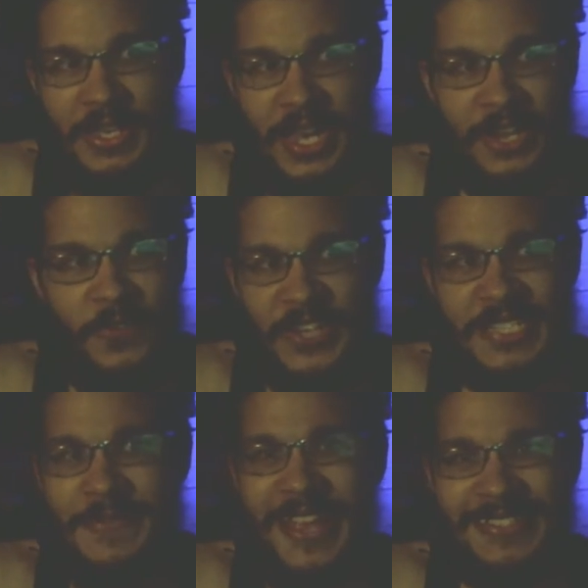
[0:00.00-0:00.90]
I don't think
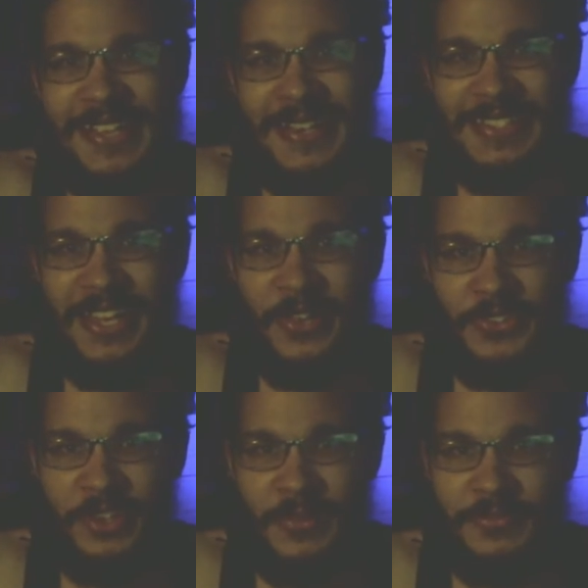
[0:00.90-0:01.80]
it's Matt Sydal,
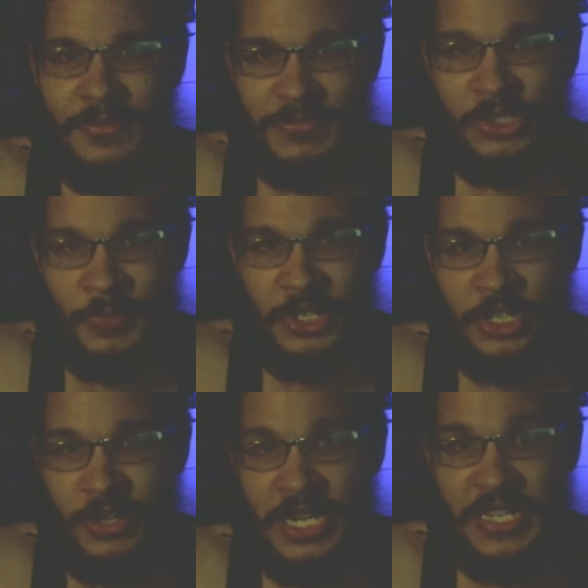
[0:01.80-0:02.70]
so I'm super
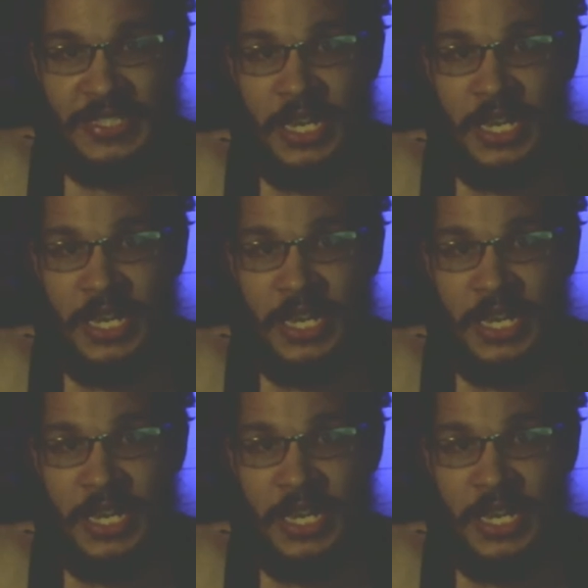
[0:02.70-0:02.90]
curious,